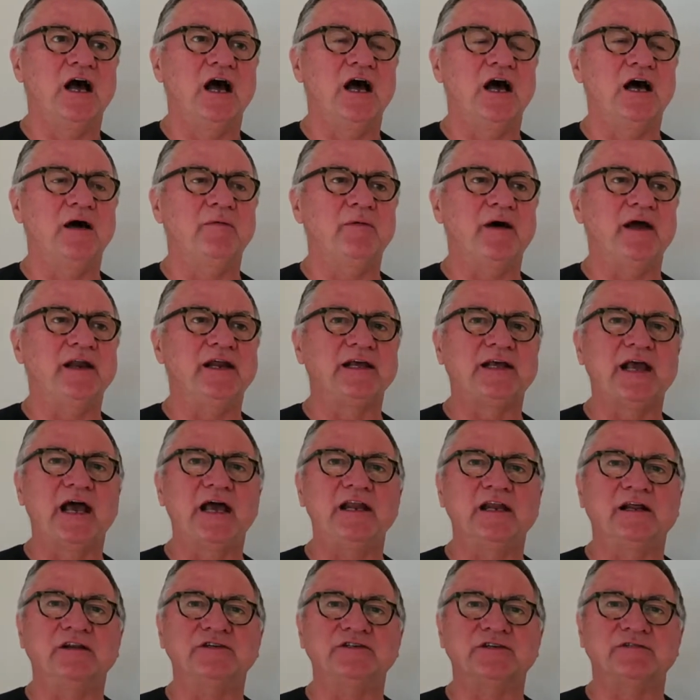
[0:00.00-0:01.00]
And
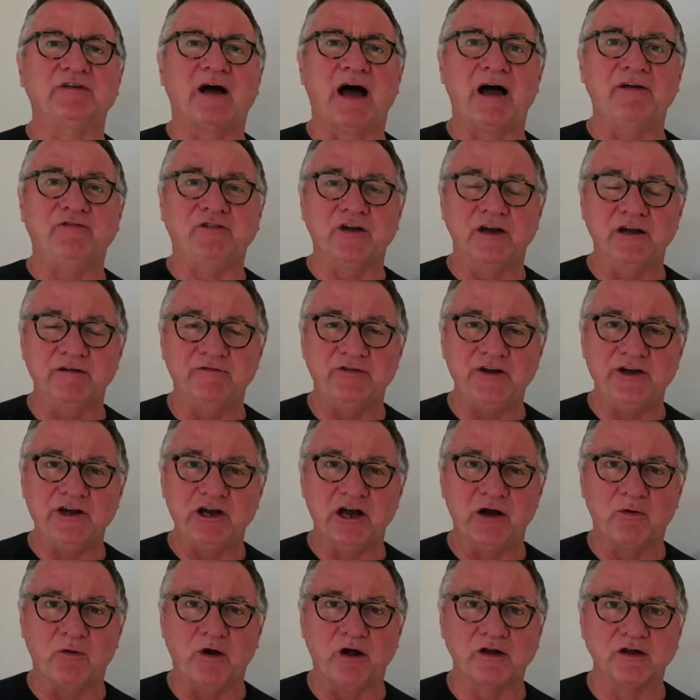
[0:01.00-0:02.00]
again, I've done a
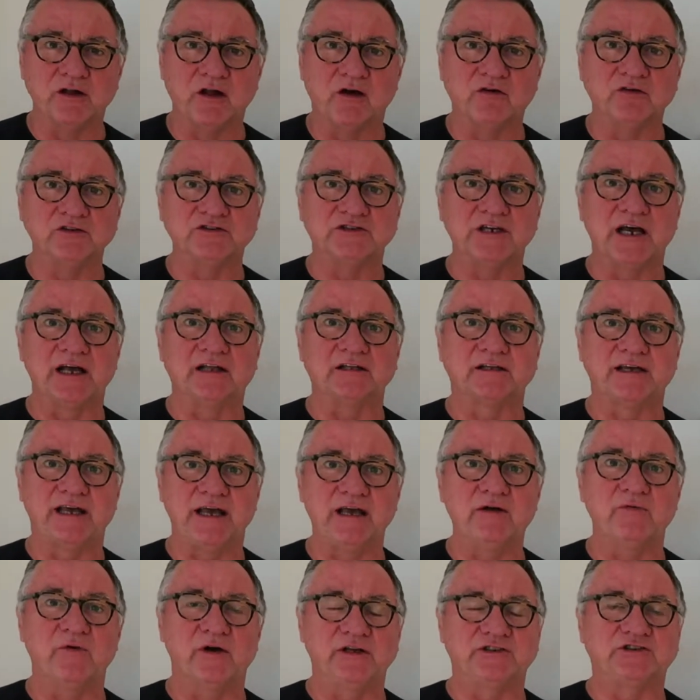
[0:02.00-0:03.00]
video on long tail
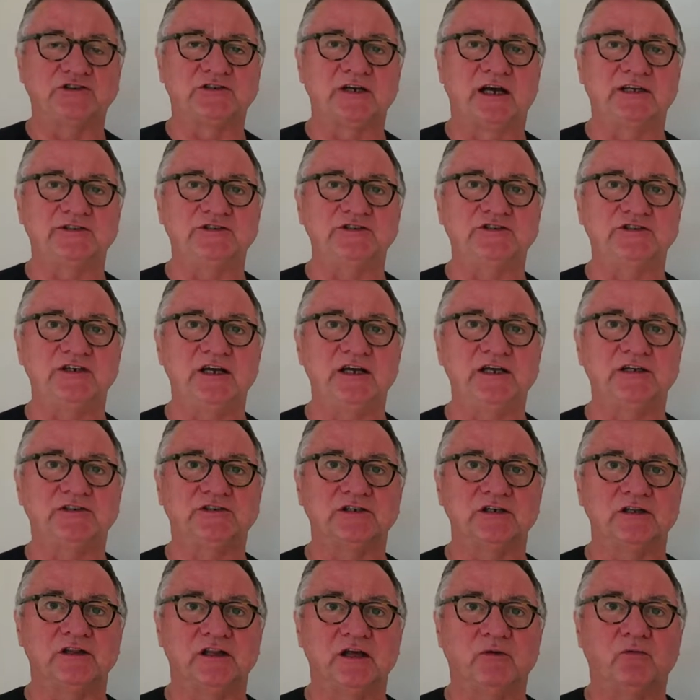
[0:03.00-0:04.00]
keyword strategy
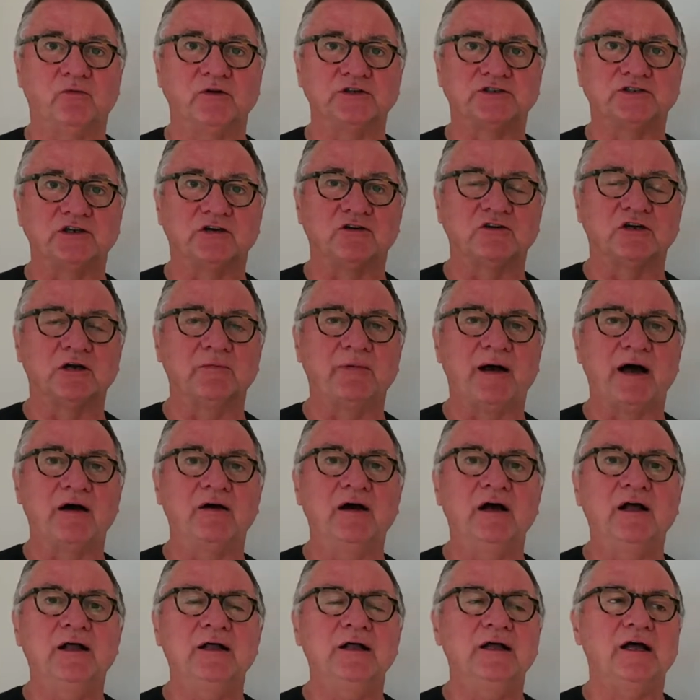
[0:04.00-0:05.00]
that will talk
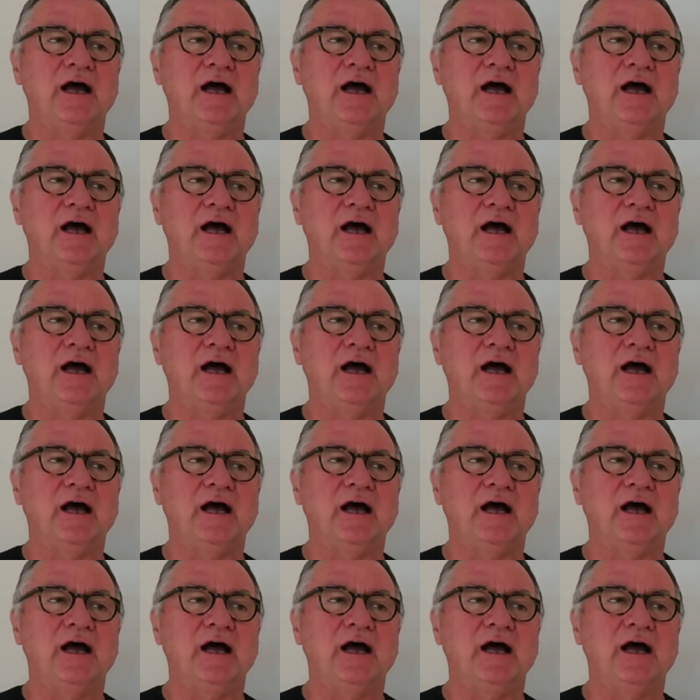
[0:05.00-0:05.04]
about